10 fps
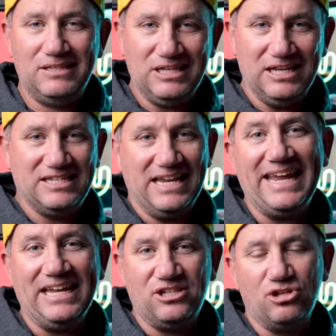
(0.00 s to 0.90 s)
Your
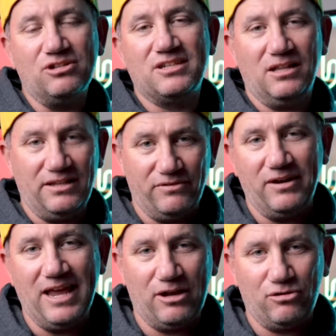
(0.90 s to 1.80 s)
deeds should tell everyone
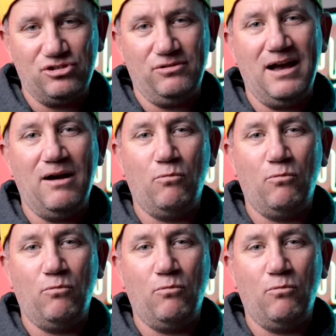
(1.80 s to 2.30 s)
how good you are.